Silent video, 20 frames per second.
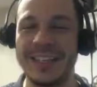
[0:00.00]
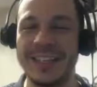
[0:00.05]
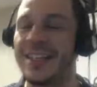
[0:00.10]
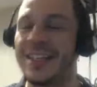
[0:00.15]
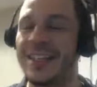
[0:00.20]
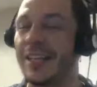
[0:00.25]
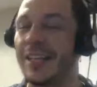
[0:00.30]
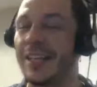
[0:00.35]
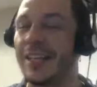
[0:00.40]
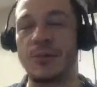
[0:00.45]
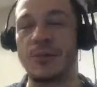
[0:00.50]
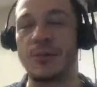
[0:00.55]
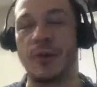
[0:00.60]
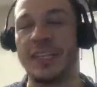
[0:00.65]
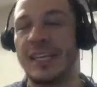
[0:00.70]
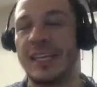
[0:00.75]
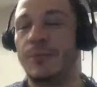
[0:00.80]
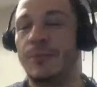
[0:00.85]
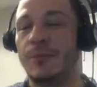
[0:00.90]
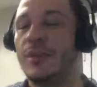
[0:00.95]
That's what it
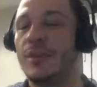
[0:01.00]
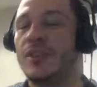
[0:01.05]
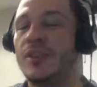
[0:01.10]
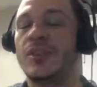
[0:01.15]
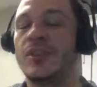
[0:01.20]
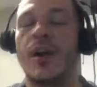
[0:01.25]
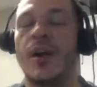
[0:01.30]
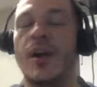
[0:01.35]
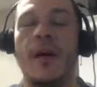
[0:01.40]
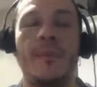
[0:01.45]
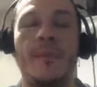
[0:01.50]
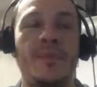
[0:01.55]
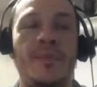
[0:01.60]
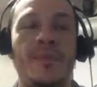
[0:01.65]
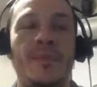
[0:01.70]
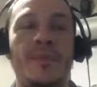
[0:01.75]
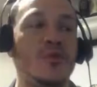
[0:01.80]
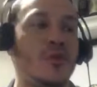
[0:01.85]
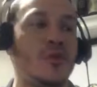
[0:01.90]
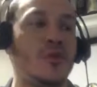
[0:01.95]
was. It was just a
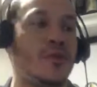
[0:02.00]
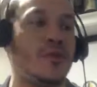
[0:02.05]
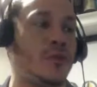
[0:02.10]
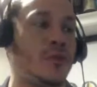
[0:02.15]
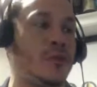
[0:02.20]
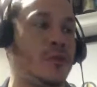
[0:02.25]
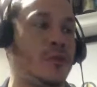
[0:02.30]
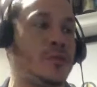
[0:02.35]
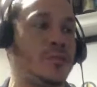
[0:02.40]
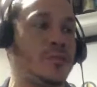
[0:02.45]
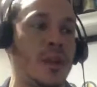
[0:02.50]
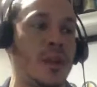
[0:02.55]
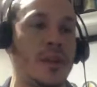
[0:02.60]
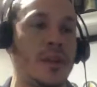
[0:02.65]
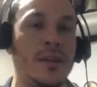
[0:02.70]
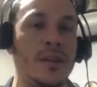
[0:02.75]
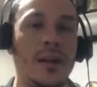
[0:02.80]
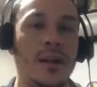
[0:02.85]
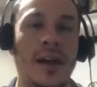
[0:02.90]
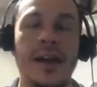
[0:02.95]
beautiful
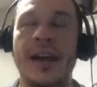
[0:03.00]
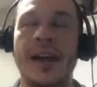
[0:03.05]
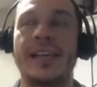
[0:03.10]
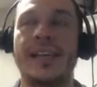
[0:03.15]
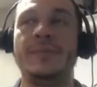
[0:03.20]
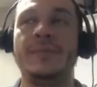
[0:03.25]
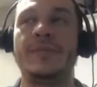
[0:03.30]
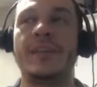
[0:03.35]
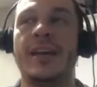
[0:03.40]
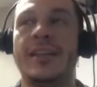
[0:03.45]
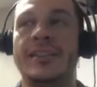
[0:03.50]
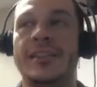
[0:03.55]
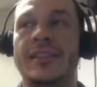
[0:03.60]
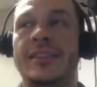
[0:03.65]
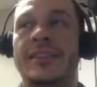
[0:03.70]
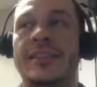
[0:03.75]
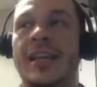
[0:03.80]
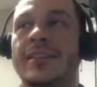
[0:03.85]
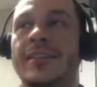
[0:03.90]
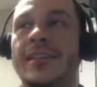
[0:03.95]
I, I keep saying I said
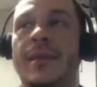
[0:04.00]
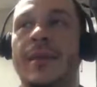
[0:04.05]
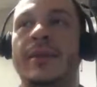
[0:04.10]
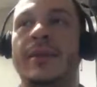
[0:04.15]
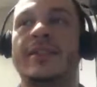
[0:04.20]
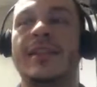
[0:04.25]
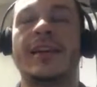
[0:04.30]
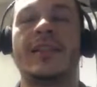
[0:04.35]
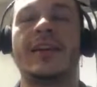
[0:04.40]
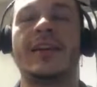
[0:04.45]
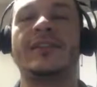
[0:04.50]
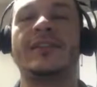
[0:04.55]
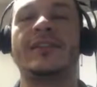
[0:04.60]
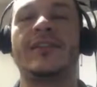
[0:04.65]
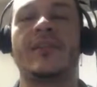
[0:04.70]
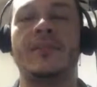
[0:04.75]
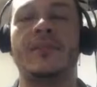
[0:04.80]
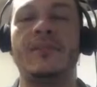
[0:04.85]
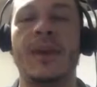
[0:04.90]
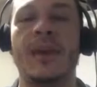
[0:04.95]
this last time. It's like they
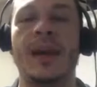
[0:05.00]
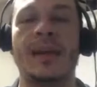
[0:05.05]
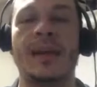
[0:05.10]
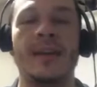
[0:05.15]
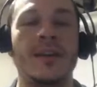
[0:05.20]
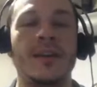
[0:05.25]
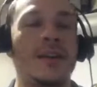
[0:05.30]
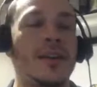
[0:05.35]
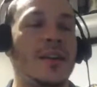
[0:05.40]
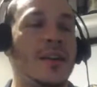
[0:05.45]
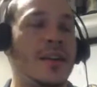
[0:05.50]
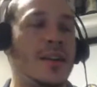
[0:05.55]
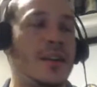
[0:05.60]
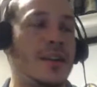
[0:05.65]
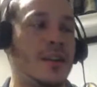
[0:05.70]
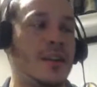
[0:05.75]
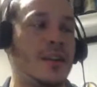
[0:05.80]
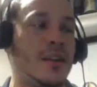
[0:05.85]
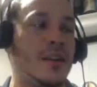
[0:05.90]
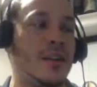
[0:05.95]
took like
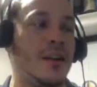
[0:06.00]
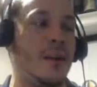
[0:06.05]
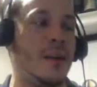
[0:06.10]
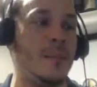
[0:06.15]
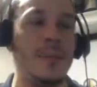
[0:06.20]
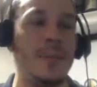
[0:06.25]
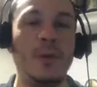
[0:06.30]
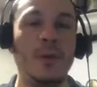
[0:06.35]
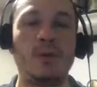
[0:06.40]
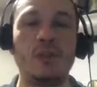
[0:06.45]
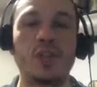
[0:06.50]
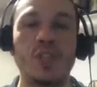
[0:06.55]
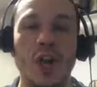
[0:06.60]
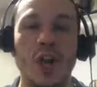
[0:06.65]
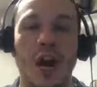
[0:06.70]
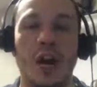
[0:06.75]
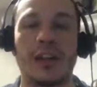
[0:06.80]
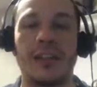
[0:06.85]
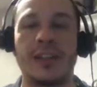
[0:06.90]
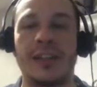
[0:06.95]
a milk
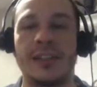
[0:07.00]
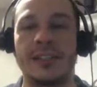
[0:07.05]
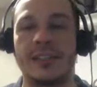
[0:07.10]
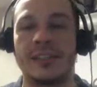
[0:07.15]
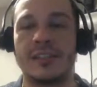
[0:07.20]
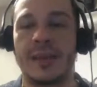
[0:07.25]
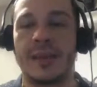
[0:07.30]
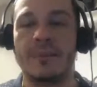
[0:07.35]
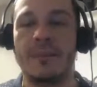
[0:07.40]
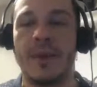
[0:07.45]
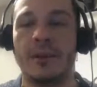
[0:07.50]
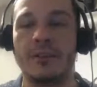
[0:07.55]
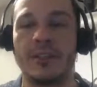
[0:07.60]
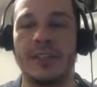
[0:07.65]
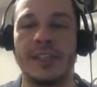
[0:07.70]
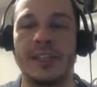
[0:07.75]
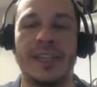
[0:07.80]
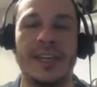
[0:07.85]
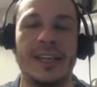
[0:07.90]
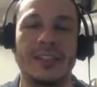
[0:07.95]
chocolate and just like
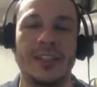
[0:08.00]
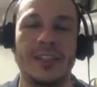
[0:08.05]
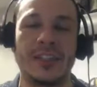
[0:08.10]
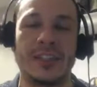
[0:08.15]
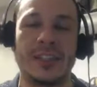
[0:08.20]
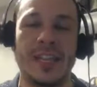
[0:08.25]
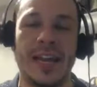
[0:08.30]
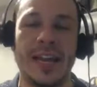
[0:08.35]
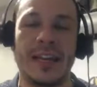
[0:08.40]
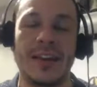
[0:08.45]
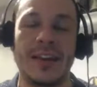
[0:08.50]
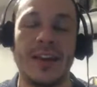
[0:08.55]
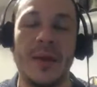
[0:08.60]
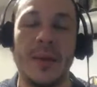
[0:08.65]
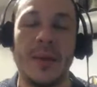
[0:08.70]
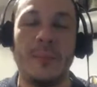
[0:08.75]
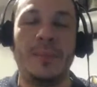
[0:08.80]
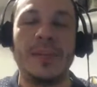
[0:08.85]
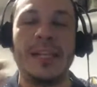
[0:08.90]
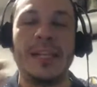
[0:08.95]
melted it and just like
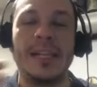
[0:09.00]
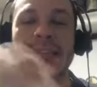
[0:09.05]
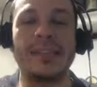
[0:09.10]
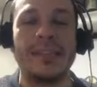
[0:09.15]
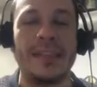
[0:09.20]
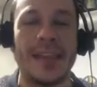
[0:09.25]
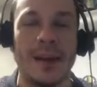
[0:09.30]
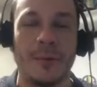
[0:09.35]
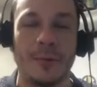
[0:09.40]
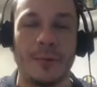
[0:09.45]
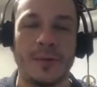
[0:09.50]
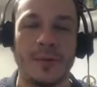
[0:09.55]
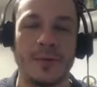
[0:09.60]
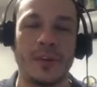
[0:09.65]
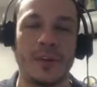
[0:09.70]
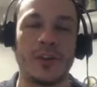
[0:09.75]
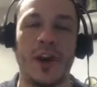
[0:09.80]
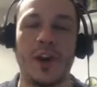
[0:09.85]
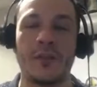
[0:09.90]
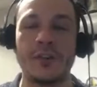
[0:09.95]
blended that with
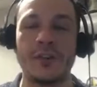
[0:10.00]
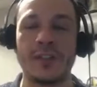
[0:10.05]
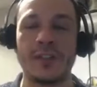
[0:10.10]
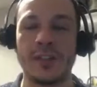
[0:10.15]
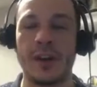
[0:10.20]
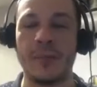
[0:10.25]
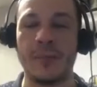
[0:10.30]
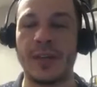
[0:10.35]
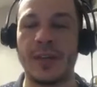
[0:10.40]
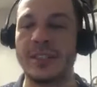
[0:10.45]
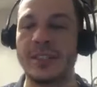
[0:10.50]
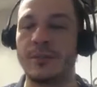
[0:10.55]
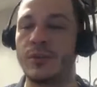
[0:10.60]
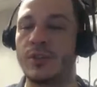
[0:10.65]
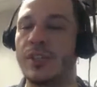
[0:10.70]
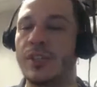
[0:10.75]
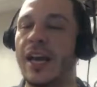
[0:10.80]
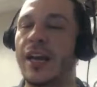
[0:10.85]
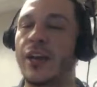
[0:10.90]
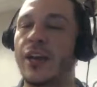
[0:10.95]
their coffee style because it
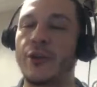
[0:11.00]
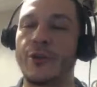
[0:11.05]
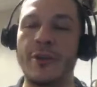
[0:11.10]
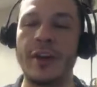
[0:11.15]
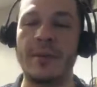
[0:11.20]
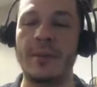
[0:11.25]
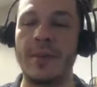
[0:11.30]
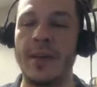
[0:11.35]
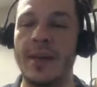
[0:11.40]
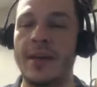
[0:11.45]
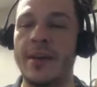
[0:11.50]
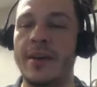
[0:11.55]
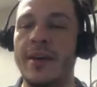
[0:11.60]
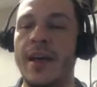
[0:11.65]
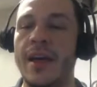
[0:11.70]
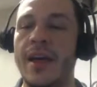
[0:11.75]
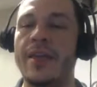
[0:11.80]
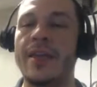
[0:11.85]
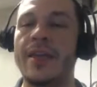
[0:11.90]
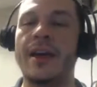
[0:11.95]
was that creamy,
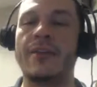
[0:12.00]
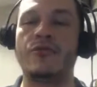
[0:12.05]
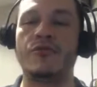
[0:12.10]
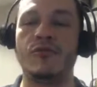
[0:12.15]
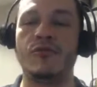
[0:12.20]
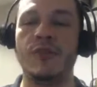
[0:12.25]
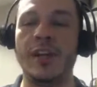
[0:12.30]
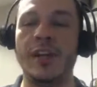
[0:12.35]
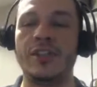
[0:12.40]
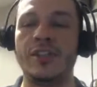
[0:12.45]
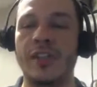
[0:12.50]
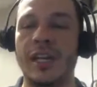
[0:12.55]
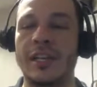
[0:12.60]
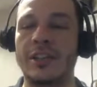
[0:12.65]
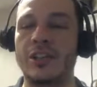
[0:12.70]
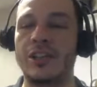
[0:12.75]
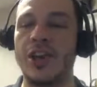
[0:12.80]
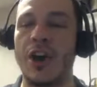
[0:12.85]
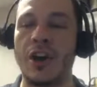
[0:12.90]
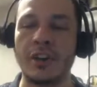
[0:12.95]
that rich
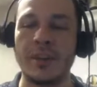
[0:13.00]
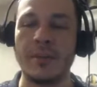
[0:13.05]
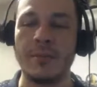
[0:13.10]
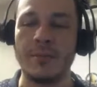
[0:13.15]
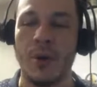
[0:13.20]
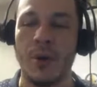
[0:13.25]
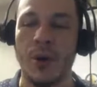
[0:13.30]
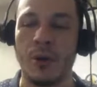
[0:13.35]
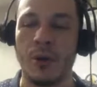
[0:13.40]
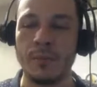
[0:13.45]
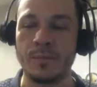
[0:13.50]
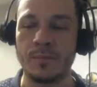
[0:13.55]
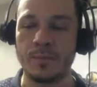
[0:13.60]
like chocolate malt.